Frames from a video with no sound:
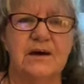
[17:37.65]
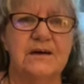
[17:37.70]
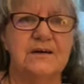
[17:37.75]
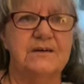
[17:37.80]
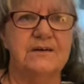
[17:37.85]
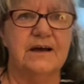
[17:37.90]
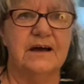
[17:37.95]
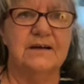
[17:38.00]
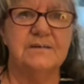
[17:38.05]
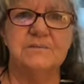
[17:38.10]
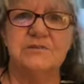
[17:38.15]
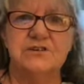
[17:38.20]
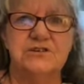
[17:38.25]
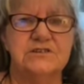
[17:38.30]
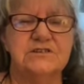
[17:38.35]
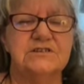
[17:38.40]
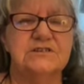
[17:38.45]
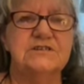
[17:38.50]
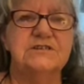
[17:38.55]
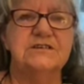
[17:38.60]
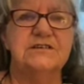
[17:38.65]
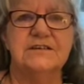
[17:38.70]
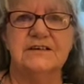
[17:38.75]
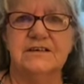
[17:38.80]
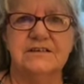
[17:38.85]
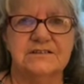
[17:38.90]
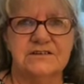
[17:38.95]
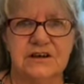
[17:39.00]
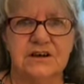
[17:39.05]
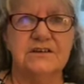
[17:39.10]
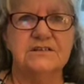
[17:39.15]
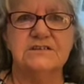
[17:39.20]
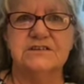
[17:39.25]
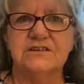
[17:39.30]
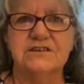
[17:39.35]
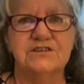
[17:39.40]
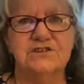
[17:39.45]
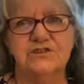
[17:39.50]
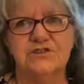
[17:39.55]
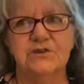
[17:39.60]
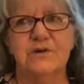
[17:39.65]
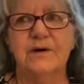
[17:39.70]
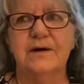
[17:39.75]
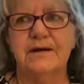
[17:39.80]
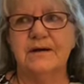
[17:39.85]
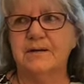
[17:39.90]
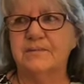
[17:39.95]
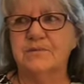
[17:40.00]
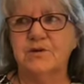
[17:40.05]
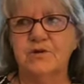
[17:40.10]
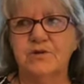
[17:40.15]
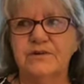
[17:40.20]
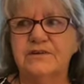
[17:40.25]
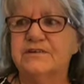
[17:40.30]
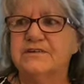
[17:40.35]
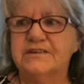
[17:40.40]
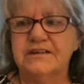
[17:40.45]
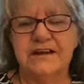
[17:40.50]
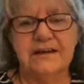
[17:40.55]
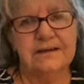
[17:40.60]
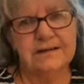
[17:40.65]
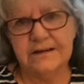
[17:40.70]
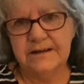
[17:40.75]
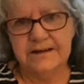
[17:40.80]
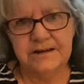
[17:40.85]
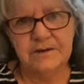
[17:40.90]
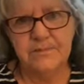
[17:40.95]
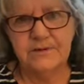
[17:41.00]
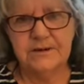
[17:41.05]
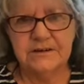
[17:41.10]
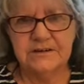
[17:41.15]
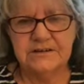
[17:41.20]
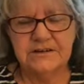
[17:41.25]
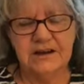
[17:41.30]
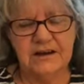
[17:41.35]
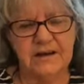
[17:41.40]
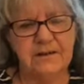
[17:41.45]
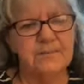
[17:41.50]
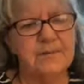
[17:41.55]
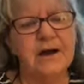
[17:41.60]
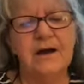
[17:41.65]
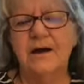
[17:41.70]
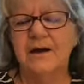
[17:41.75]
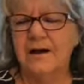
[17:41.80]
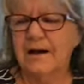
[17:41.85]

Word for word: I, I'm just exhausted, so I am going to take a little bit of time.